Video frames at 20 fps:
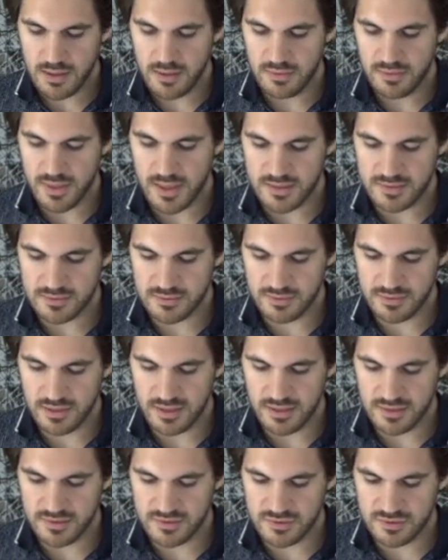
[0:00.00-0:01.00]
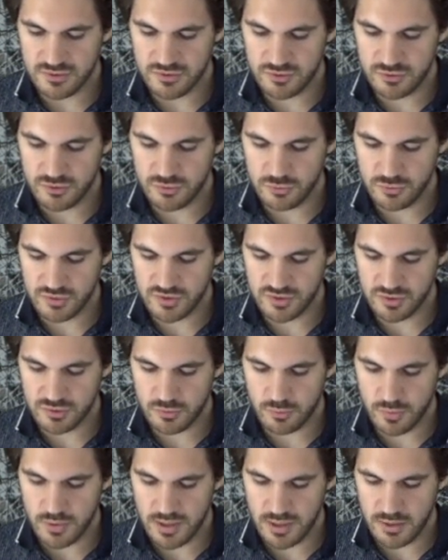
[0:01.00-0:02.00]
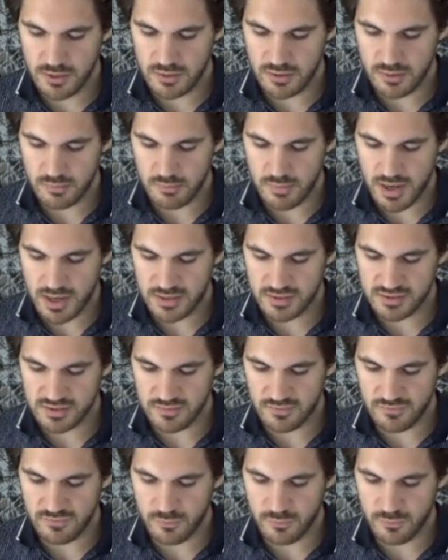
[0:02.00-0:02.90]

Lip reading: That's going to get us 2 squared minus